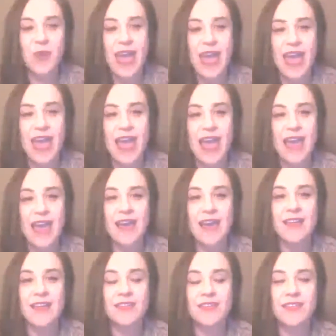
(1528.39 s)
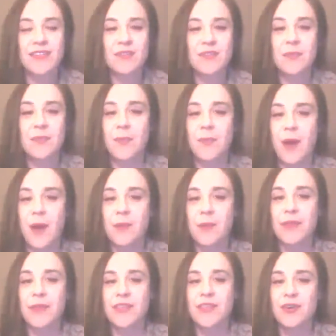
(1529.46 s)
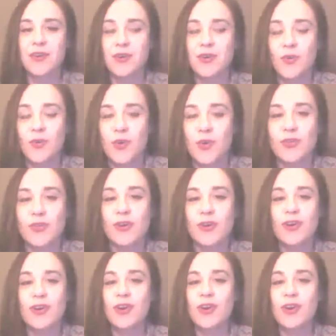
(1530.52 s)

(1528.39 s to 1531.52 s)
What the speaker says: way probably your normal,